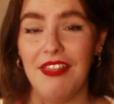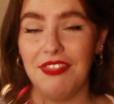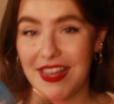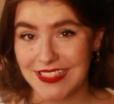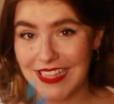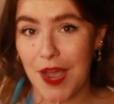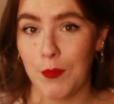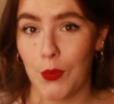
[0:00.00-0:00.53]

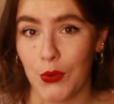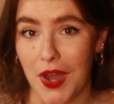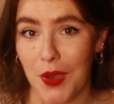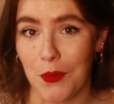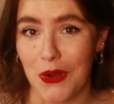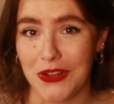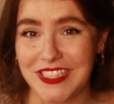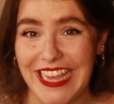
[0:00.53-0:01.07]
That's how bored I
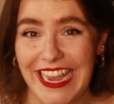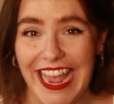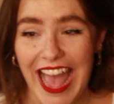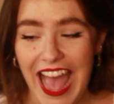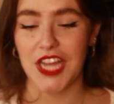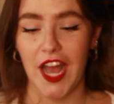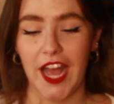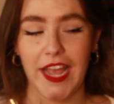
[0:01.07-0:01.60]
was.
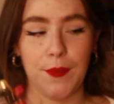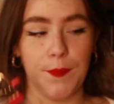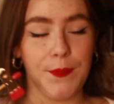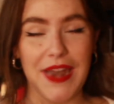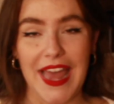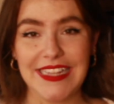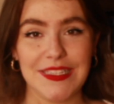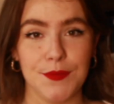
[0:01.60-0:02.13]
I
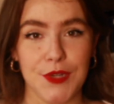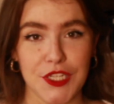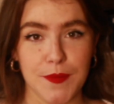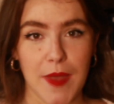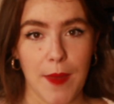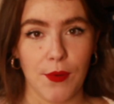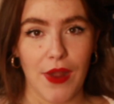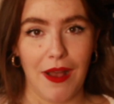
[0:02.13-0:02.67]
laid some
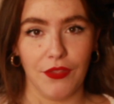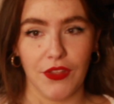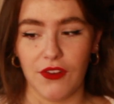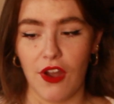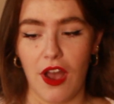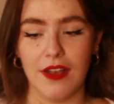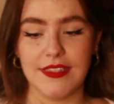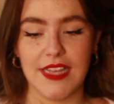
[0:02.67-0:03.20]
newspaper out on the
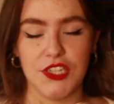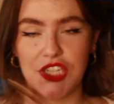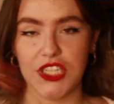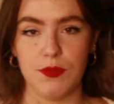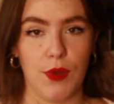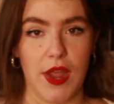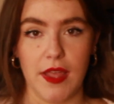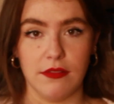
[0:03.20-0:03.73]
grass and just
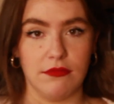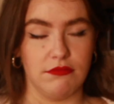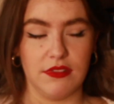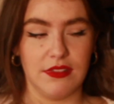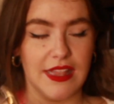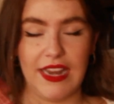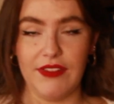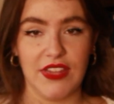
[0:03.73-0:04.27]
sprayed
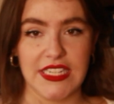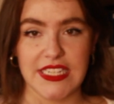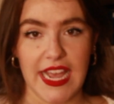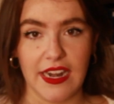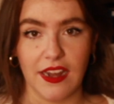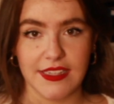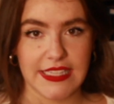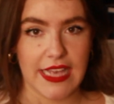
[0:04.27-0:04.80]
the living
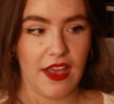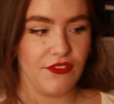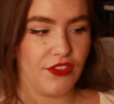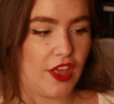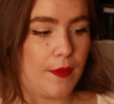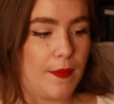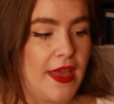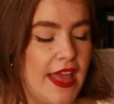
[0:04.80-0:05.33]
daylights out of
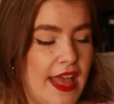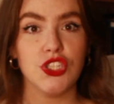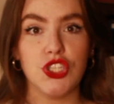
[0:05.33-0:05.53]
them.